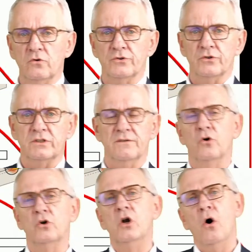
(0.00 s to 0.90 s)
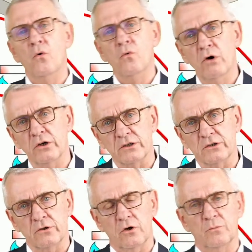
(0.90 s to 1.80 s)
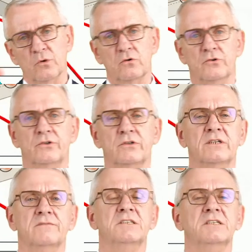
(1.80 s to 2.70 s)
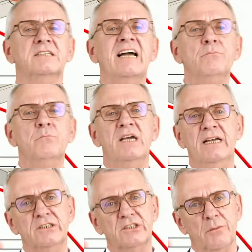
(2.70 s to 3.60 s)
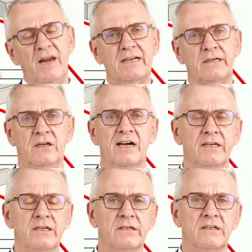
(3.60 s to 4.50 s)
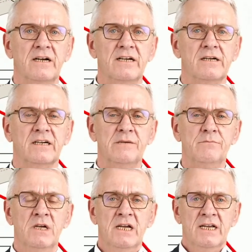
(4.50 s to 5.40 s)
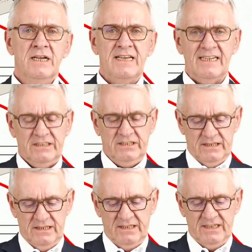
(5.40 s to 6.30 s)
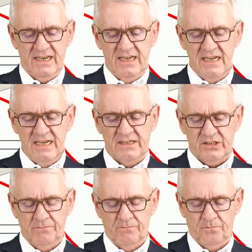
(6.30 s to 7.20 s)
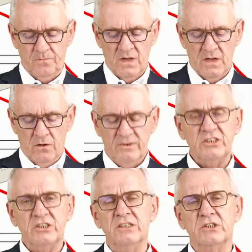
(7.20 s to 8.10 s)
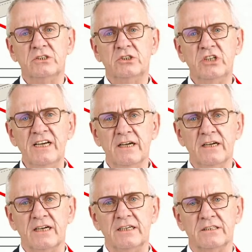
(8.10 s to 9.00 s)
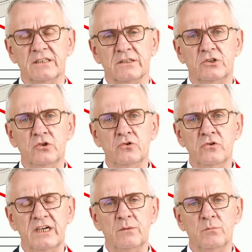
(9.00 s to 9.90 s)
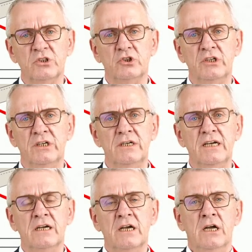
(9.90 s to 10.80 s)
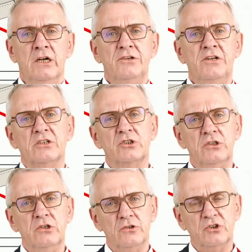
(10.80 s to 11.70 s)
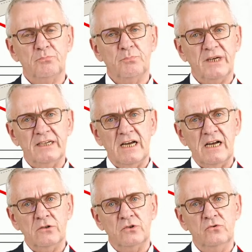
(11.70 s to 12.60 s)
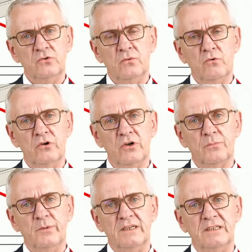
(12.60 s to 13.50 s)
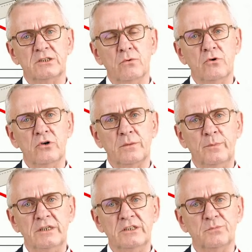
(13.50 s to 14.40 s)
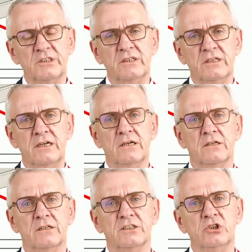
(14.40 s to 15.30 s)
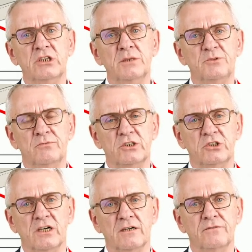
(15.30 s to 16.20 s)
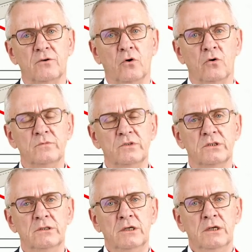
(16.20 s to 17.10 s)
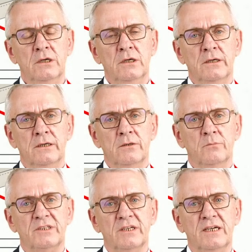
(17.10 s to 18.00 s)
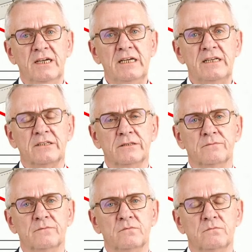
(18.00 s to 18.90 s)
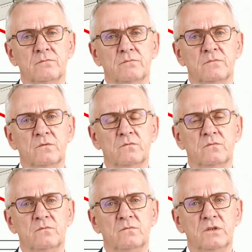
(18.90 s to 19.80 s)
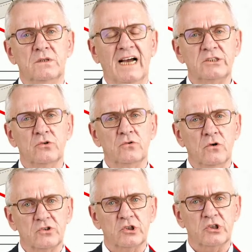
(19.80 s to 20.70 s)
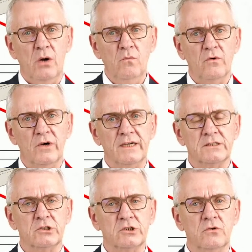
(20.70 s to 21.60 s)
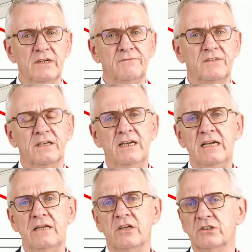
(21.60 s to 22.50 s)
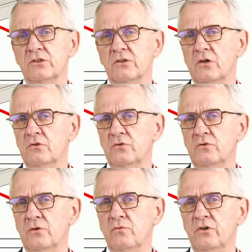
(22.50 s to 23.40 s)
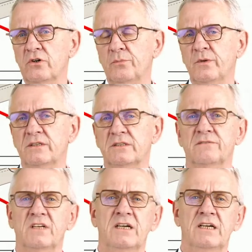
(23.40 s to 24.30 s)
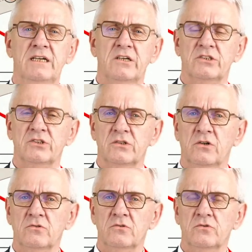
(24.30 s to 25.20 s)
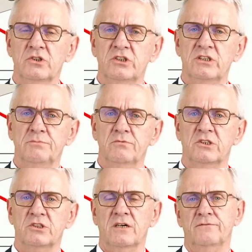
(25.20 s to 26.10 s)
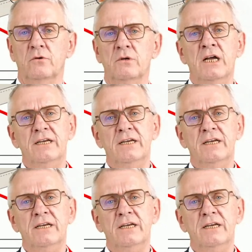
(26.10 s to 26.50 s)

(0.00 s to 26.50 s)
conductivity or lower thermal conductivity. That means, the black line in the diagram, that the heat which is generated during machining does not spread out to the workpiece material, the ships which are formed, but the heat has to go somewhere. So if the heat doesn't go to the workpiece, if the heat doesn't go to the ships which are formed,